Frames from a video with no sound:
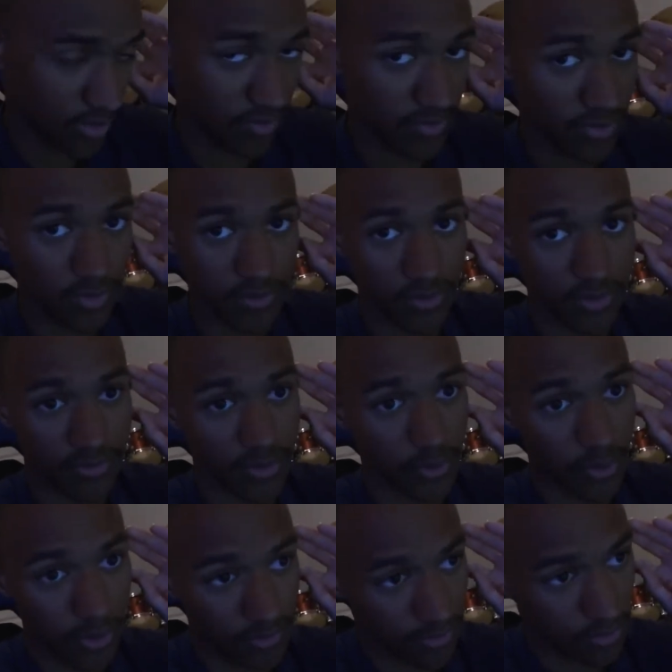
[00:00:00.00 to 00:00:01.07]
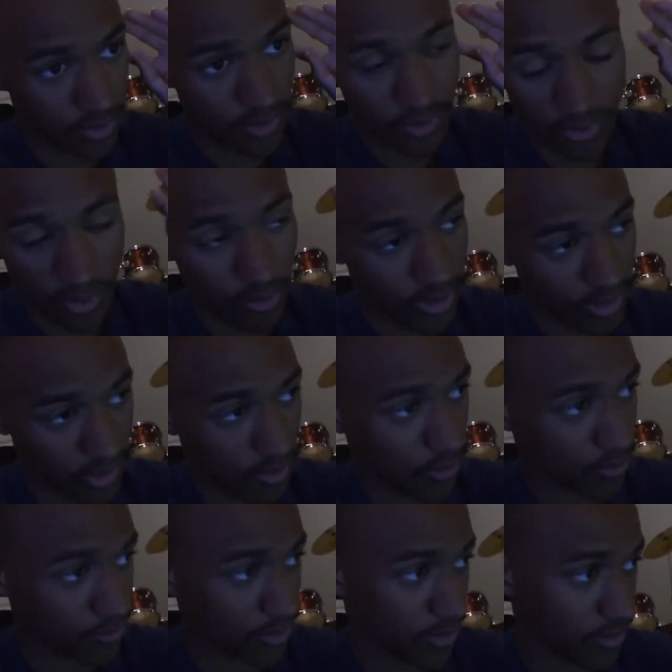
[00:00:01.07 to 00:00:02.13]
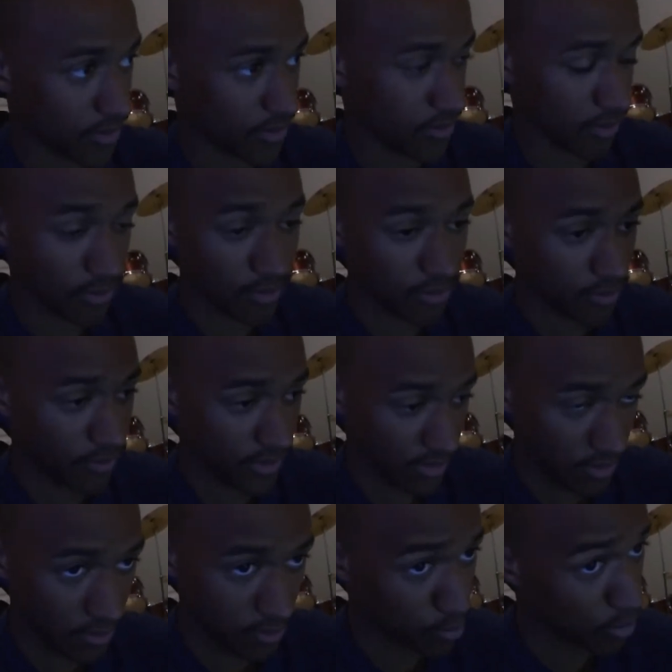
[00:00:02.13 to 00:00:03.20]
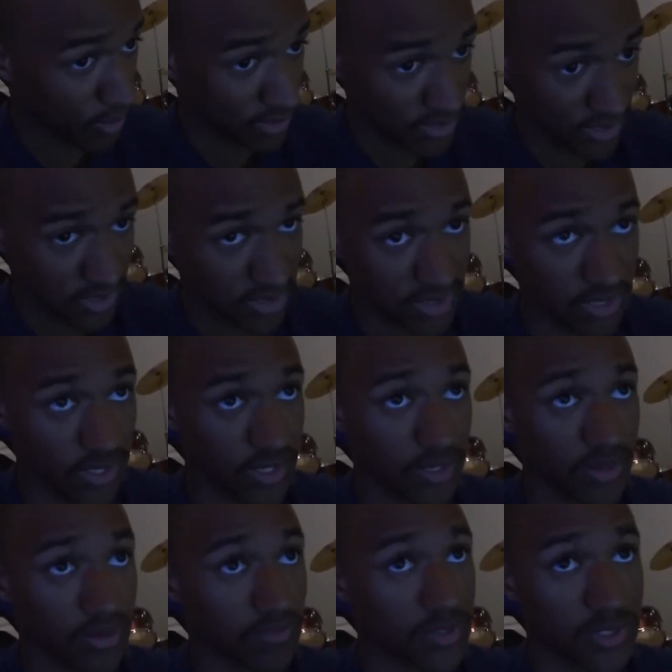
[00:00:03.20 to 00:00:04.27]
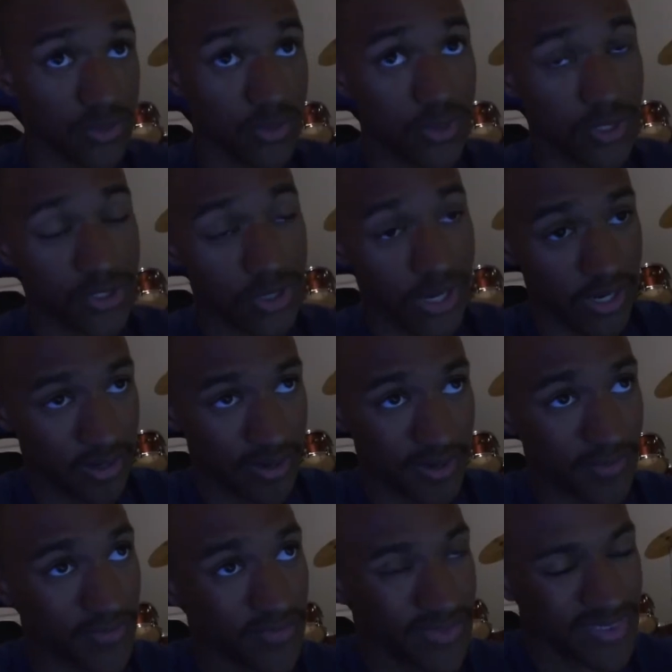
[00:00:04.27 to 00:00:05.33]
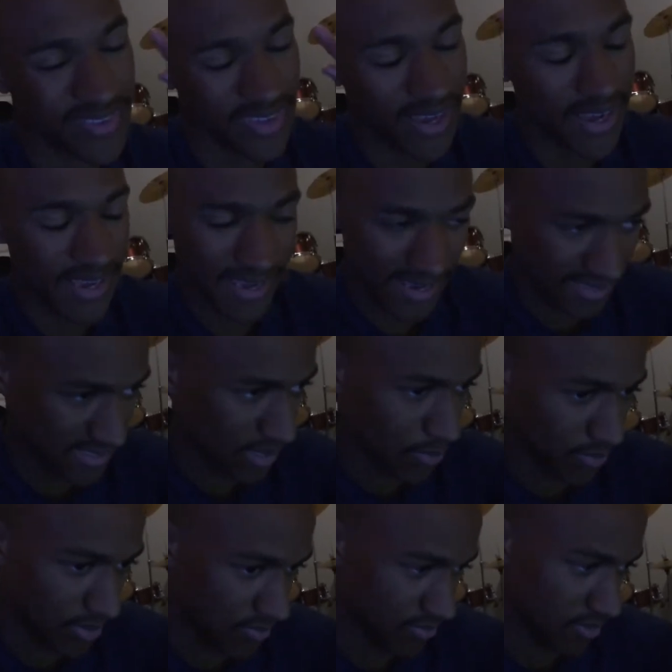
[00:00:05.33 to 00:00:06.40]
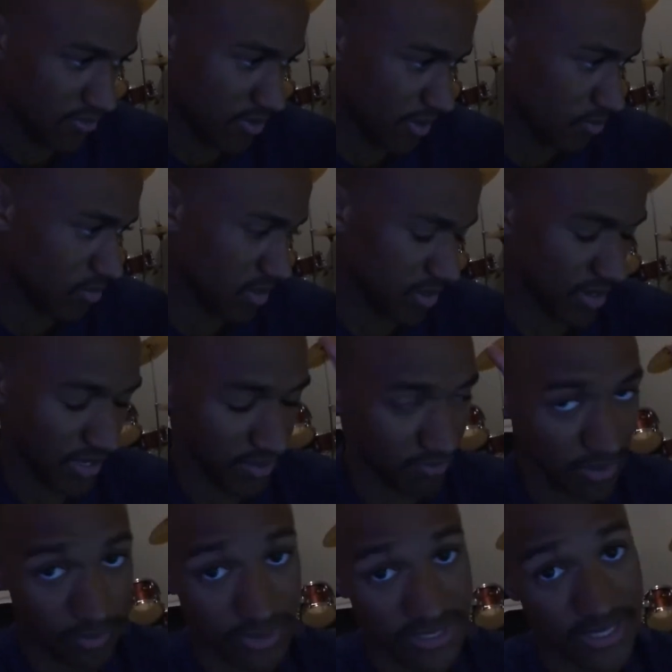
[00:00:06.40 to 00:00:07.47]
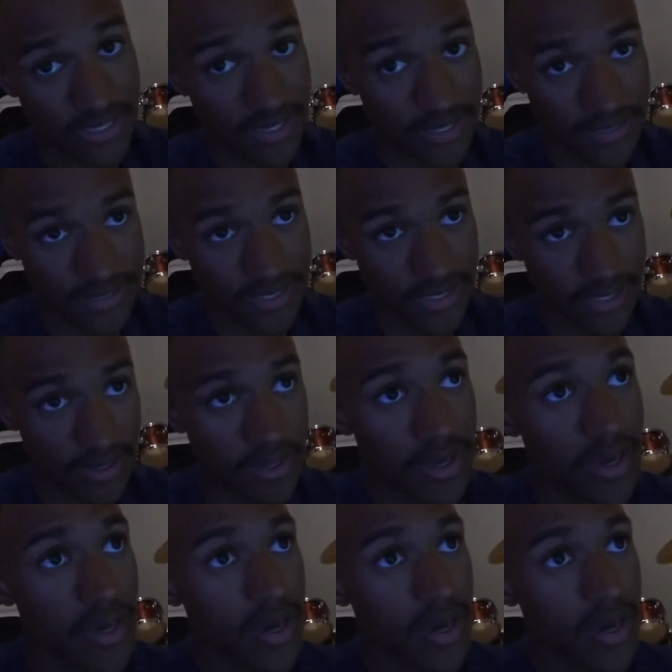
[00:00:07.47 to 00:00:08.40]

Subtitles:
If you're looking for a good credit card reader or good credit card processing and inventory tracker, Nyax I would definitely recommend. I give them a 10 out of 10.